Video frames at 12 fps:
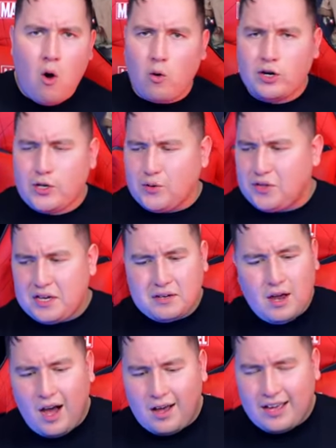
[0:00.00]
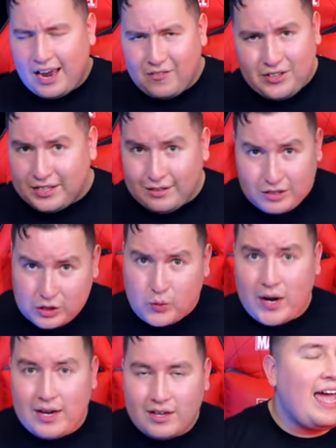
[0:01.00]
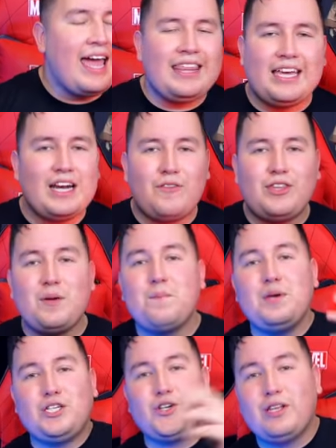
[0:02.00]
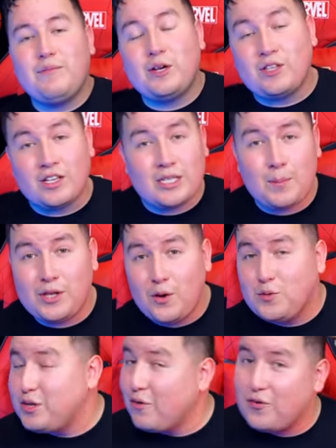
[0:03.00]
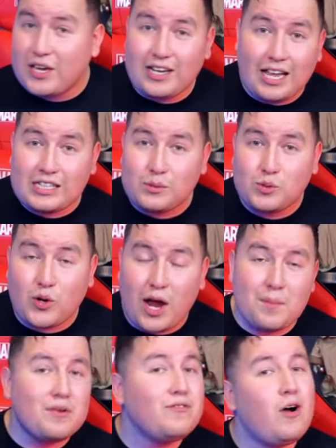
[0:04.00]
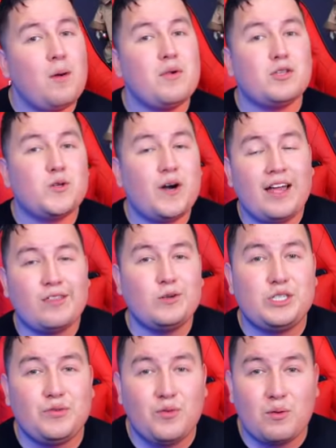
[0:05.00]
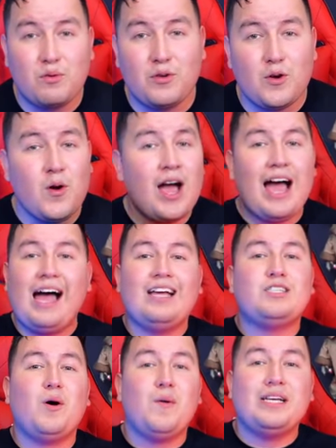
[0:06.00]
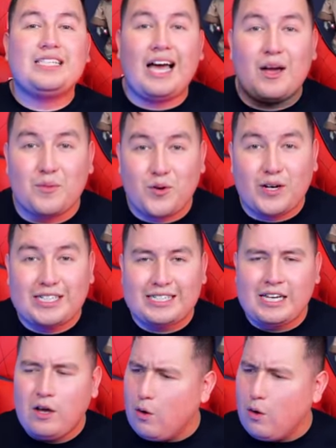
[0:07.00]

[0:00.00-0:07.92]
Or do you think, nah, everything looks great? Anything and everything, be sure to leave me your thoughts down below. Don't forget to like, subscribe, follow me on Twitter at 3C Film Review. As always, I'm Chris.